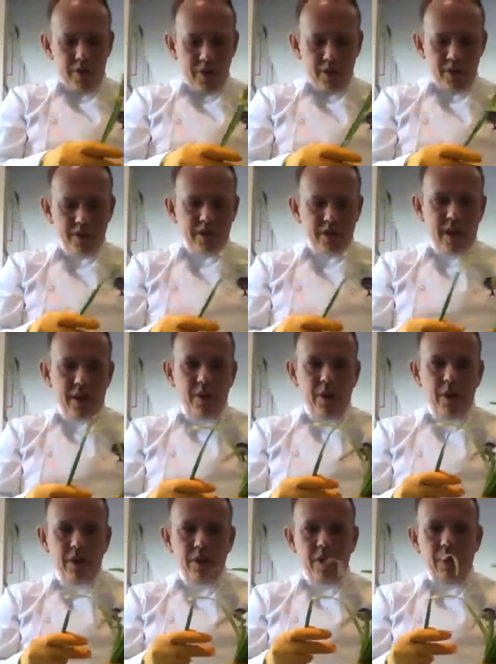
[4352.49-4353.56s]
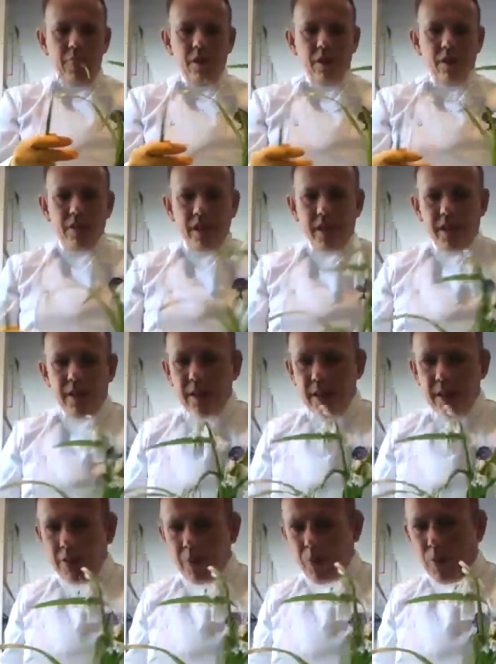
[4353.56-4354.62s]
This is looks like a
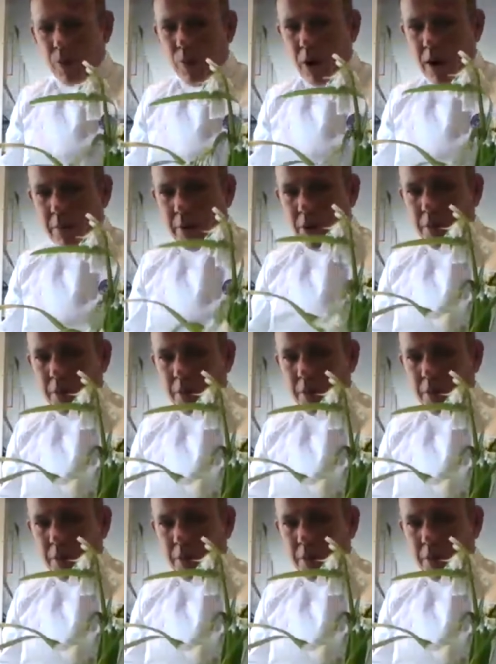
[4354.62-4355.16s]
little white